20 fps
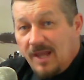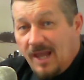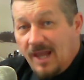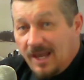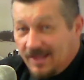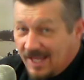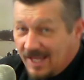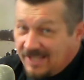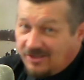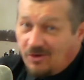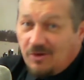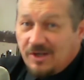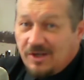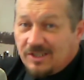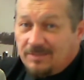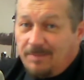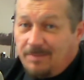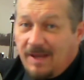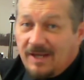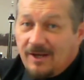And that's going to
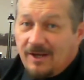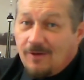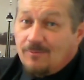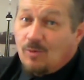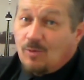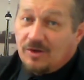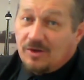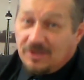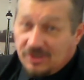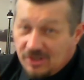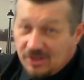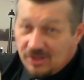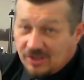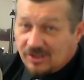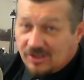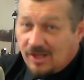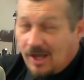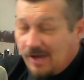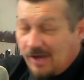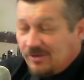expand out more than
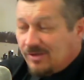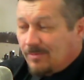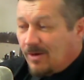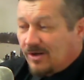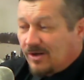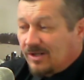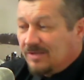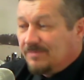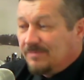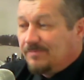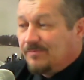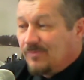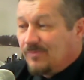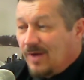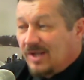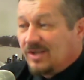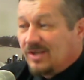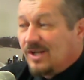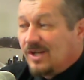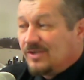just the housing market.
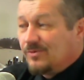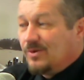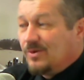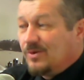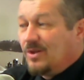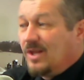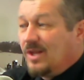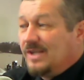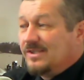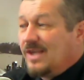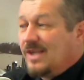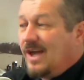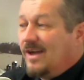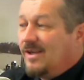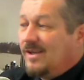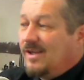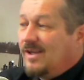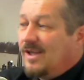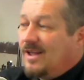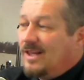Recognize and realize that.